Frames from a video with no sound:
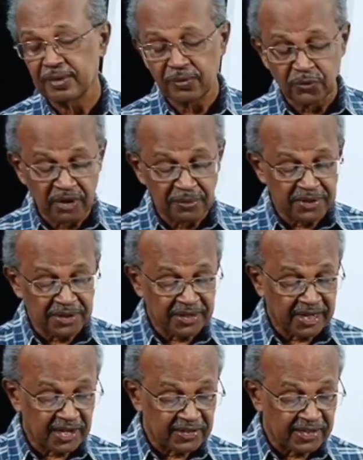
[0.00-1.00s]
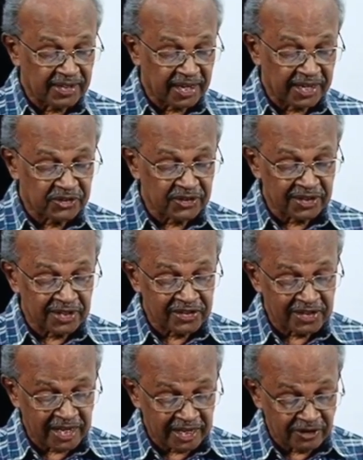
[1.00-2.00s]
verbs indicating likes and
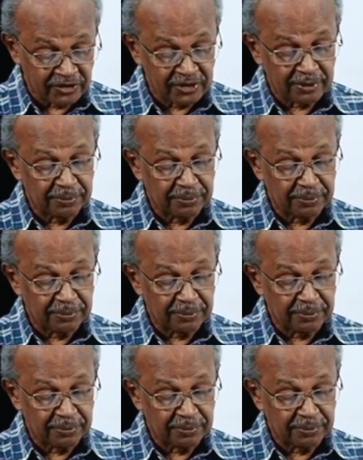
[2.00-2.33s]
dislikes.